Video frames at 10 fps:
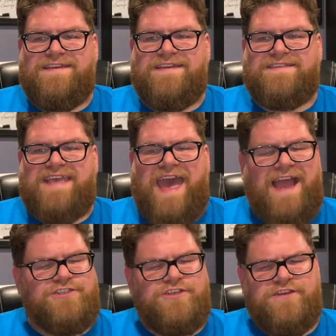is
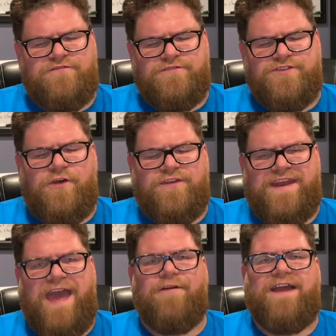actually going to result in
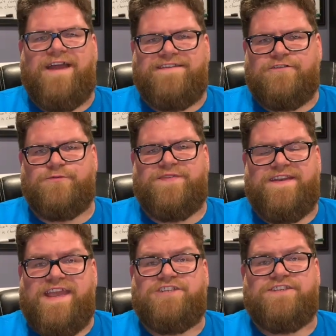how God deals with the
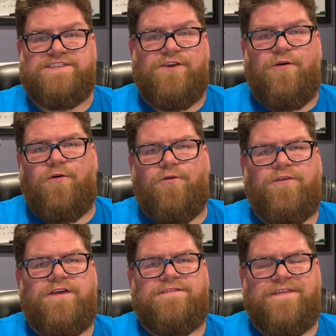nation as a whole,
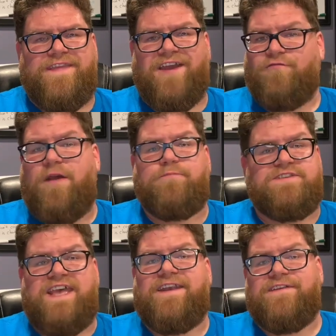that they're
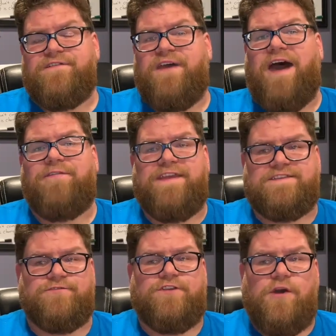representative of how
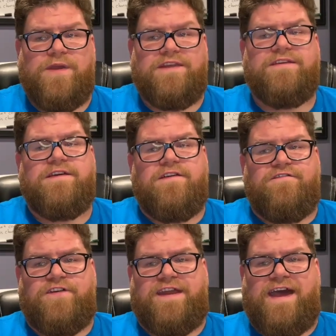things are going
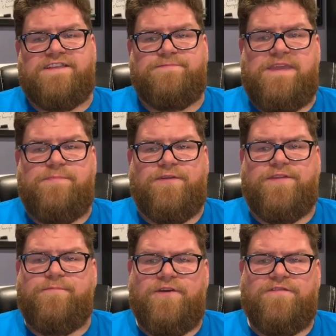for God's people. In
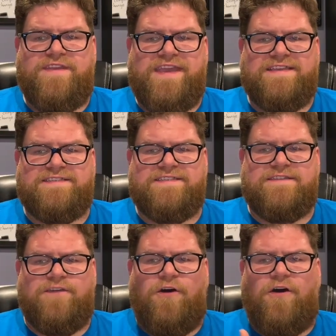the book of Kings,
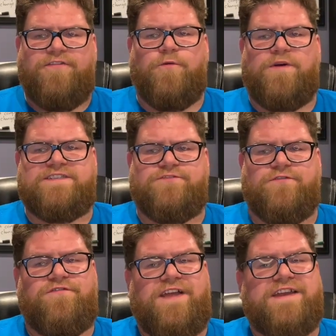the author wants to
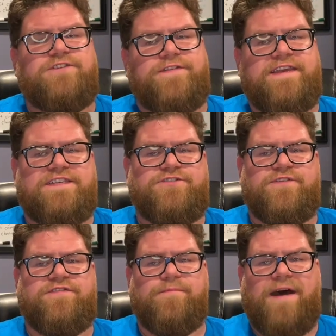reflect on the history
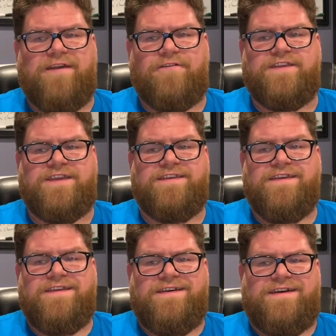of the monarchy.
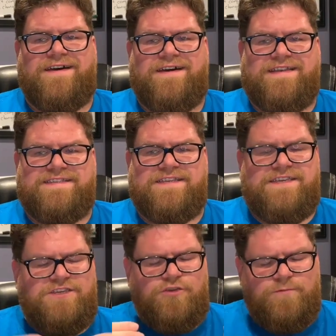It's a
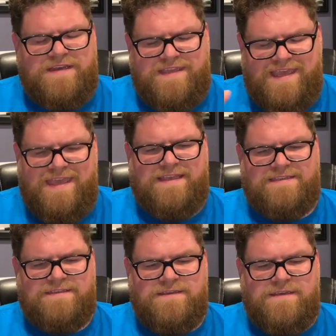human
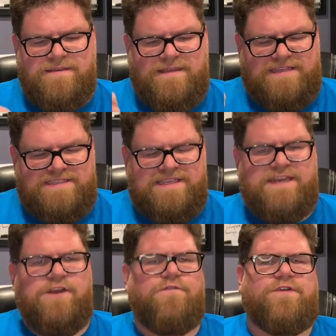king that's
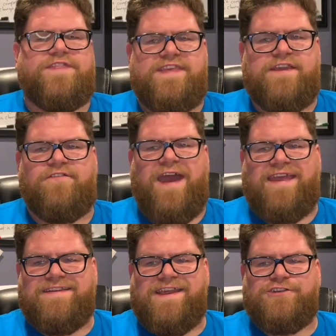sitting over a
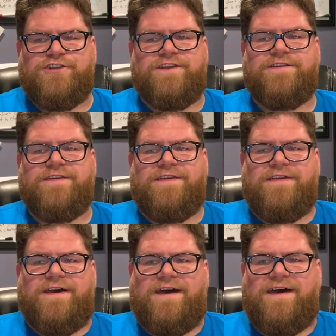theocratic nation.
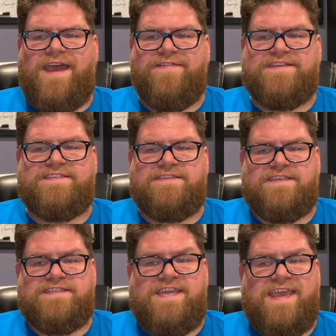And
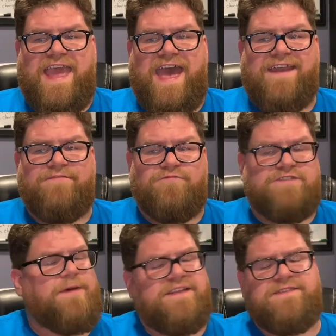this king had
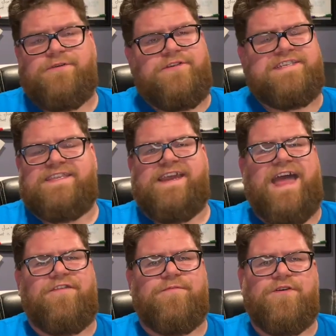responsibilities laid
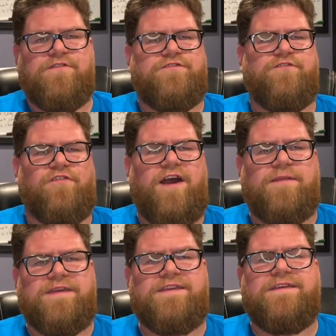out in the book of
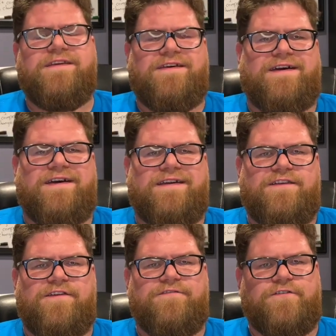Deuteronomy.
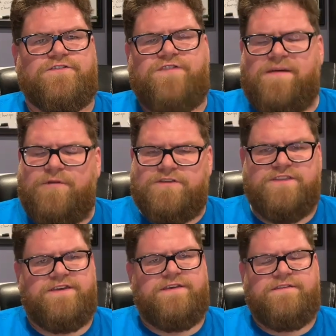The first 5 books
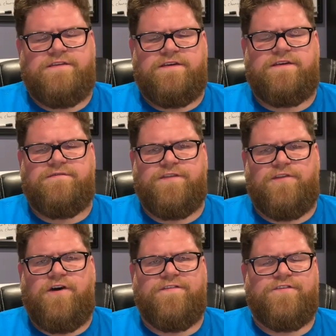of the
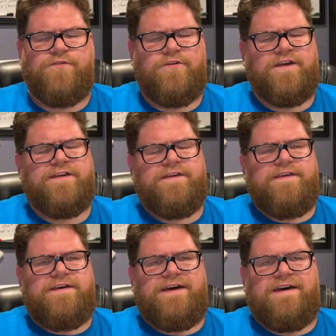law, the Torah,
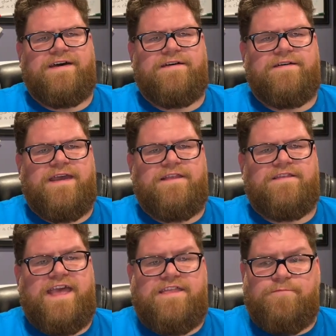
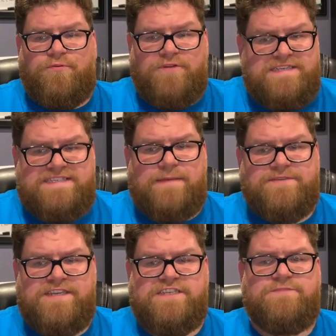lay the precepts
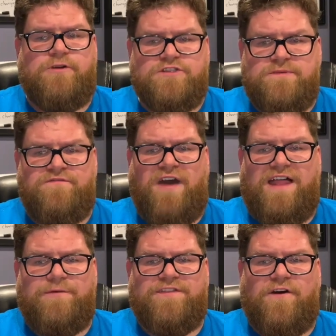that he's supposed to be
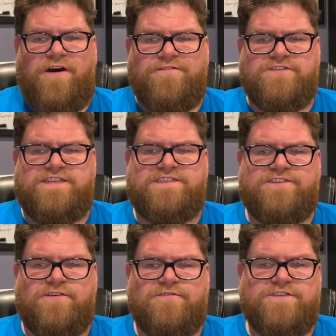following. The author's
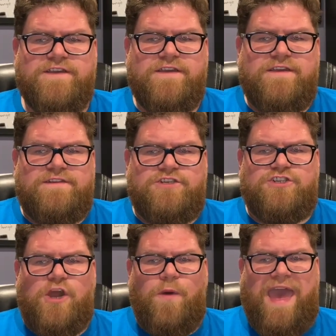concerned to
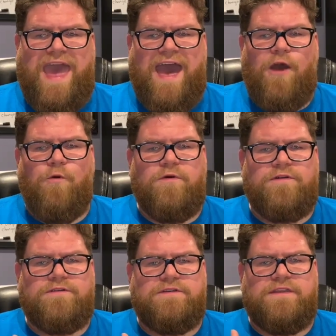show how
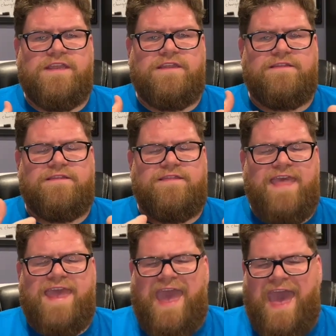
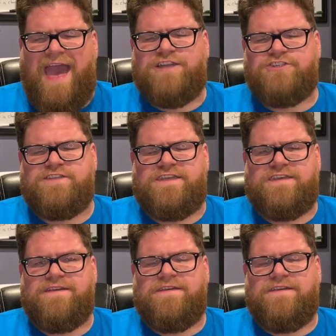they actually